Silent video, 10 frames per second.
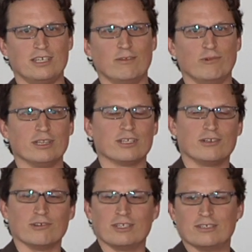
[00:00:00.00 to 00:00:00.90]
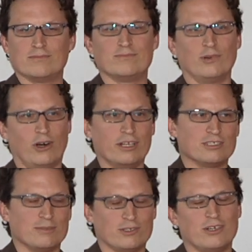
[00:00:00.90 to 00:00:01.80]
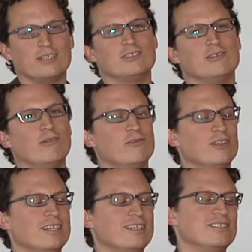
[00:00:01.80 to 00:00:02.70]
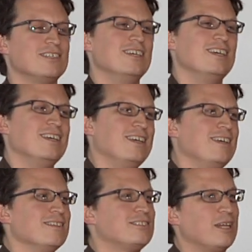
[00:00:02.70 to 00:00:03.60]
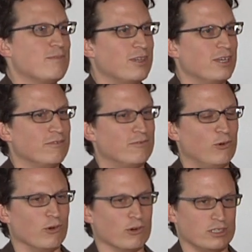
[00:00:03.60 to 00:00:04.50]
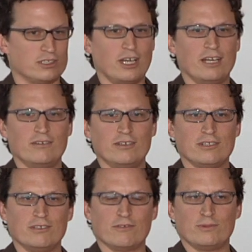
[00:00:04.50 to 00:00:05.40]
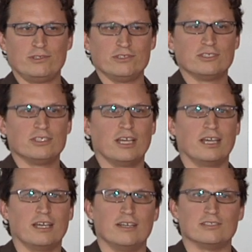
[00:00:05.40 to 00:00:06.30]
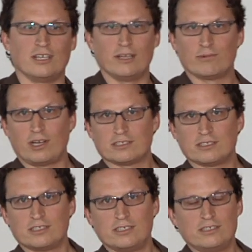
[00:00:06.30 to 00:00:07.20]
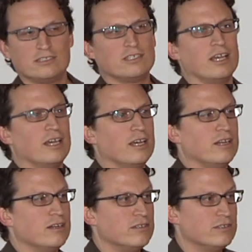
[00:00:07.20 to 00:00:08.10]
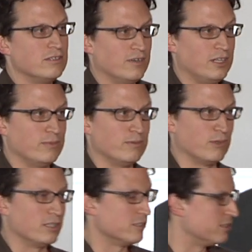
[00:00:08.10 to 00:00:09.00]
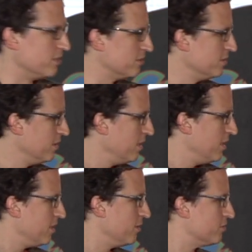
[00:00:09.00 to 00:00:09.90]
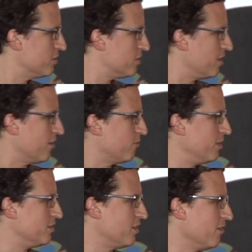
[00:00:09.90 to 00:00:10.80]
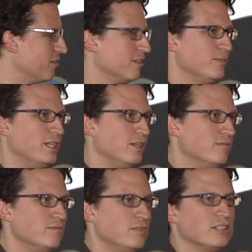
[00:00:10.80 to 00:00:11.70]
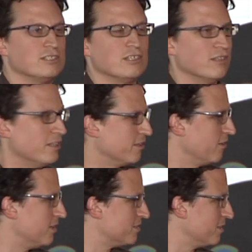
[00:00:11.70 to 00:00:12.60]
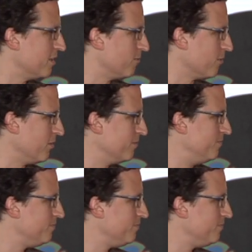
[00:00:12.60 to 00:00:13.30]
and what the current audience I'm talking to hopefully is. Same thing for design deliverables and design processes and development processes. Using generic ones aren't going to be necessarily the greatest thing in the world.